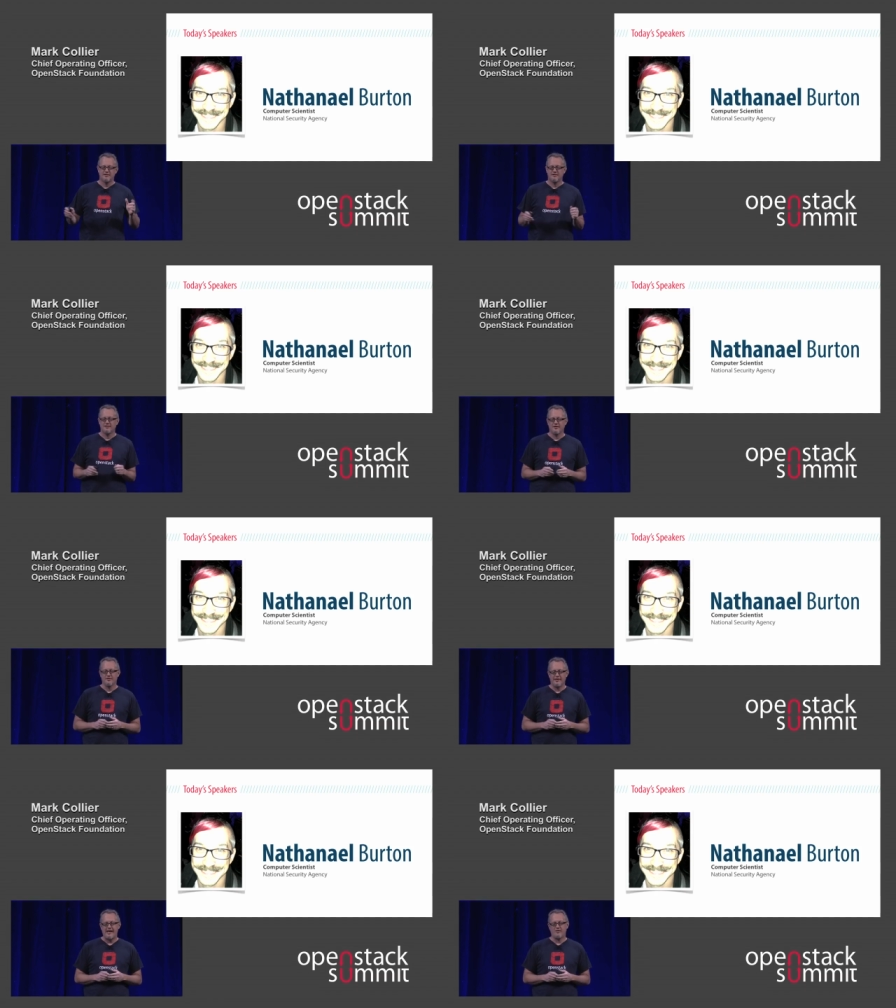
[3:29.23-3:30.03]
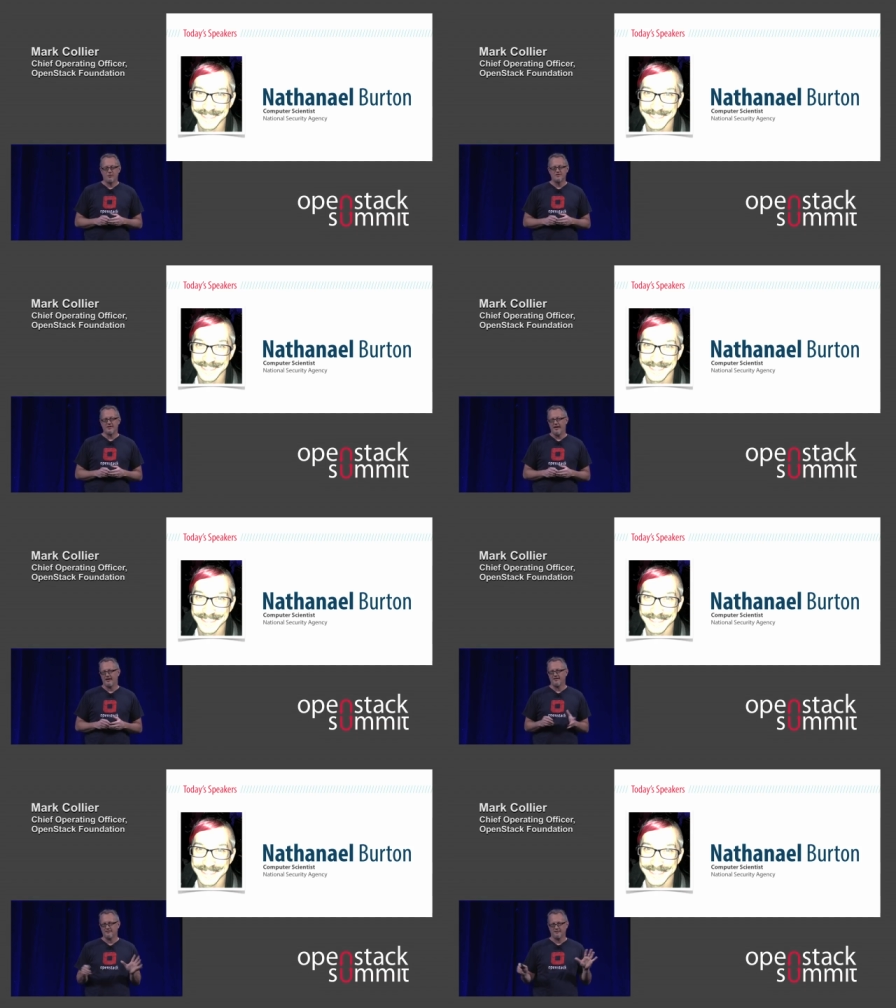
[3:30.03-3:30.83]
you know, that was like,
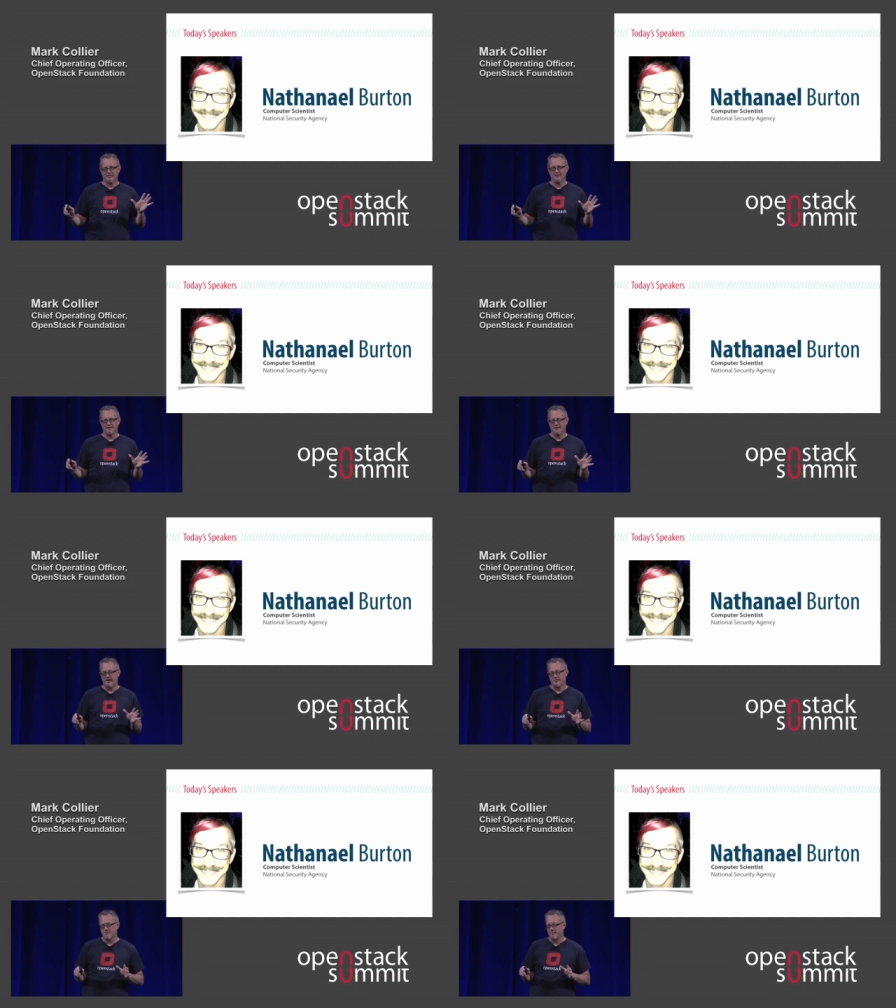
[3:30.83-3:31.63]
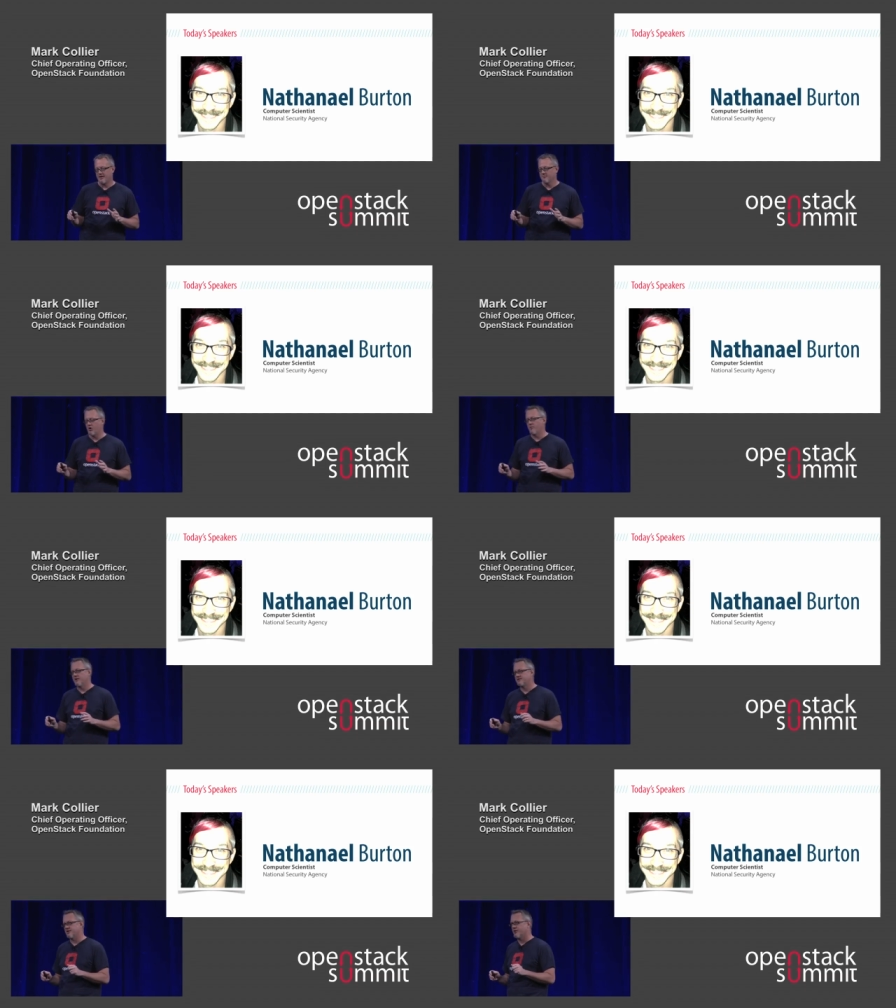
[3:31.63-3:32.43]
that was a big
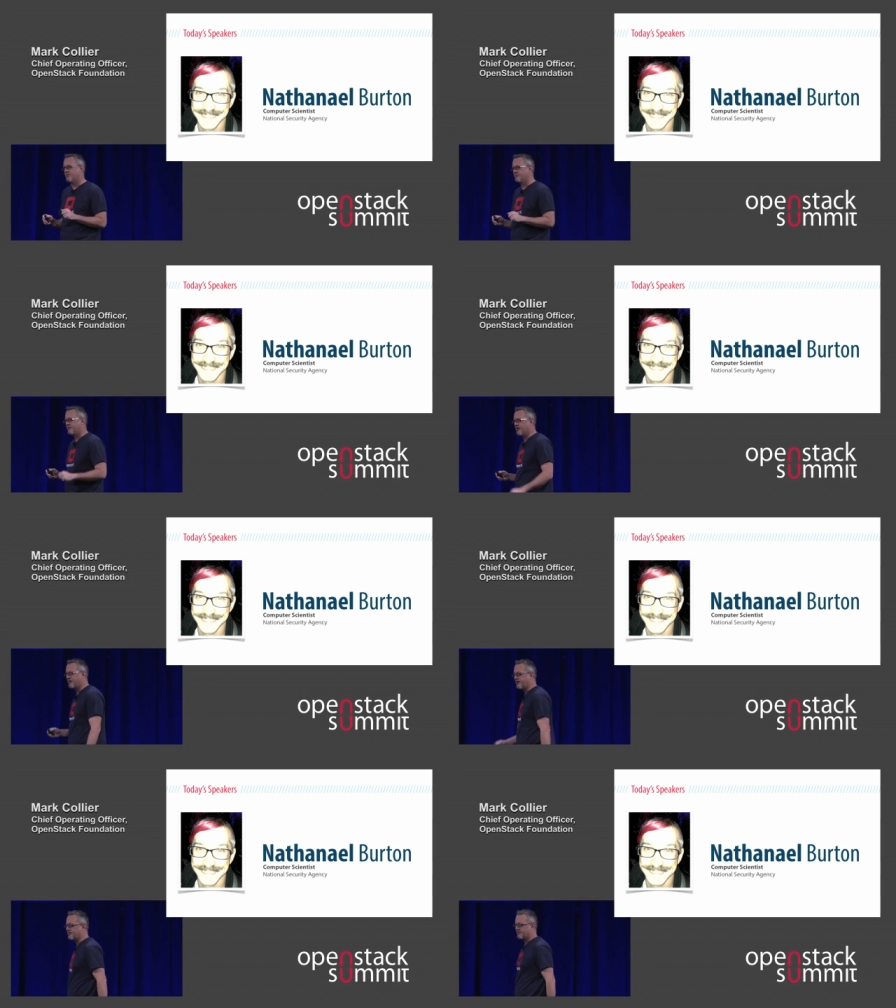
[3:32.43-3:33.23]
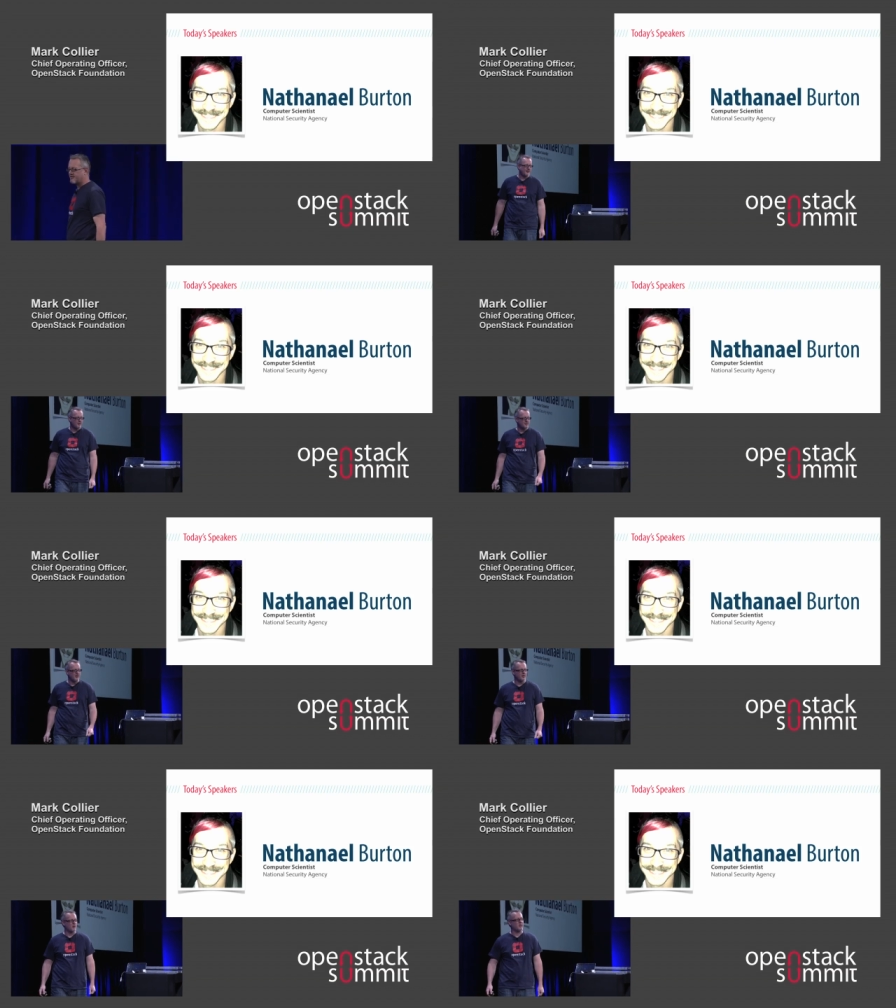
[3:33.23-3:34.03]
moment. So, you know, he, he'll
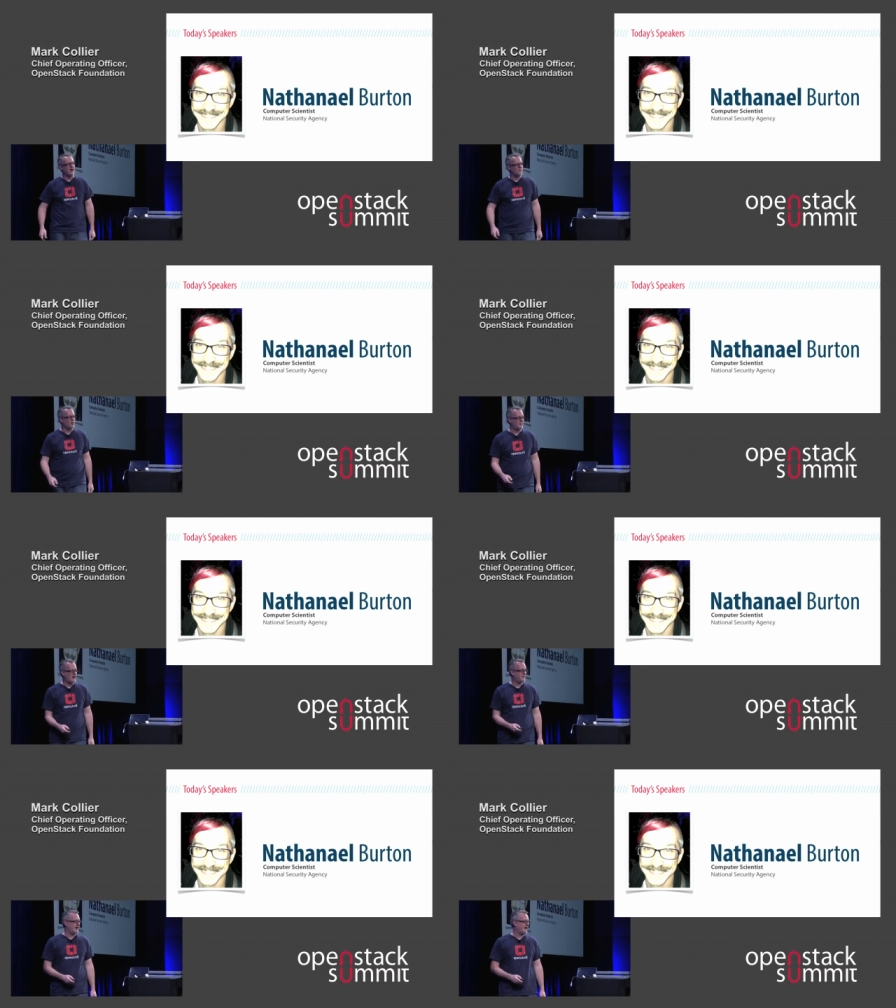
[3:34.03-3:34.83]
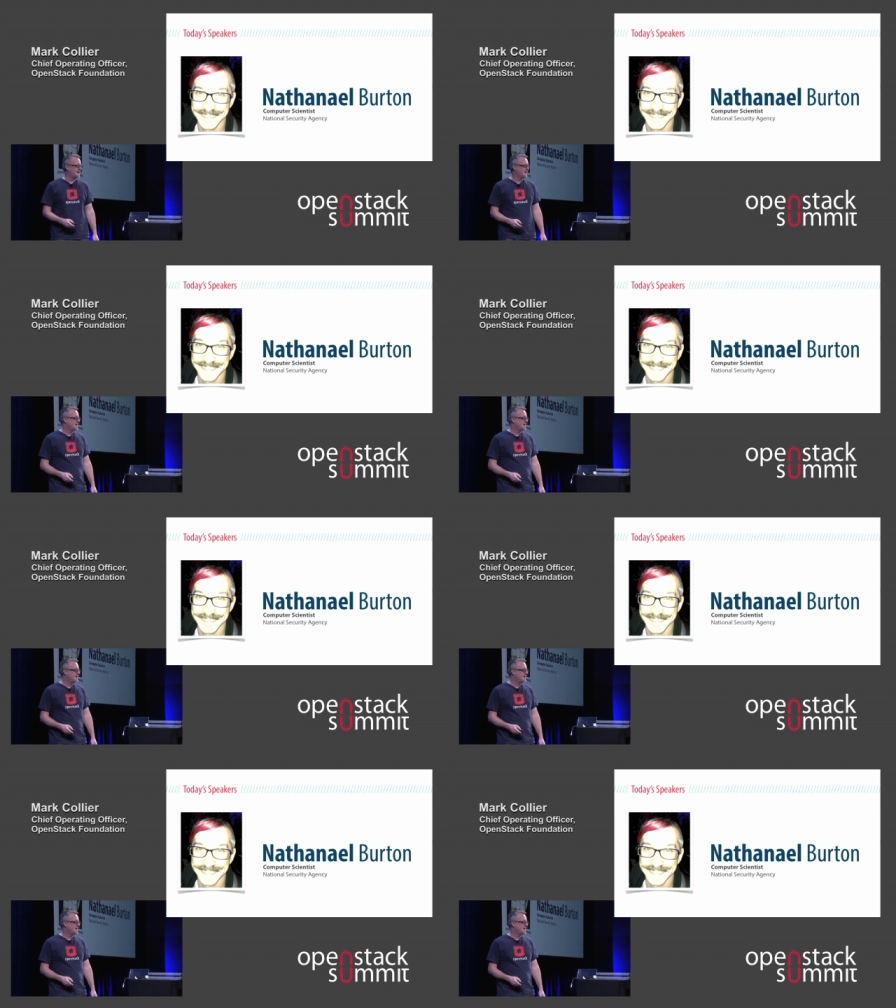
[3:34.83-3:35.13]
tell you a lot more about that.